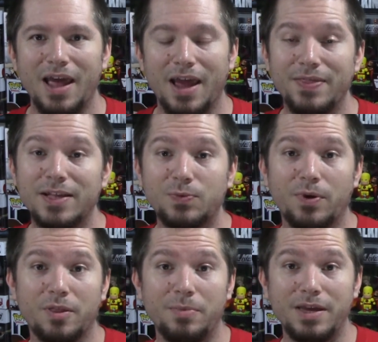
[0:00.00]
And that's
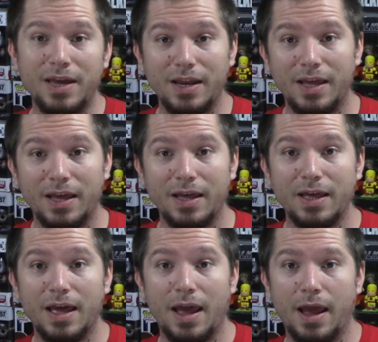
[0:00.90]
where the beginning
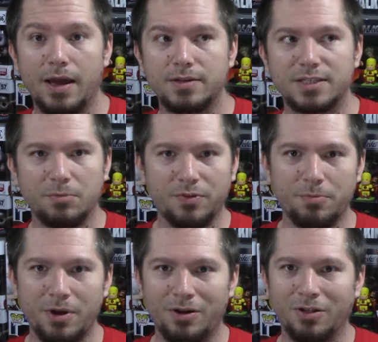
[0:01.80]
and some of the
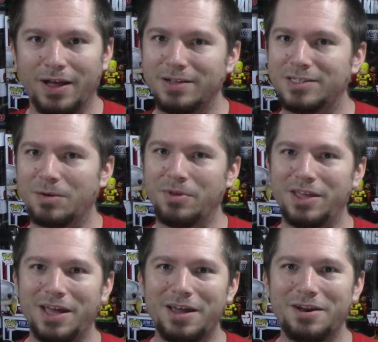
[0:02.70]
middle and some of
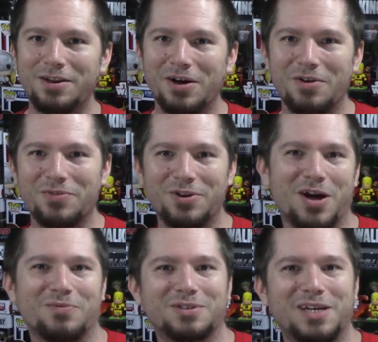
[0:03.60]
the end of the
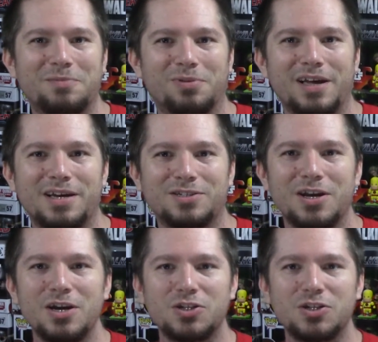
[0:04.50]
novel take place.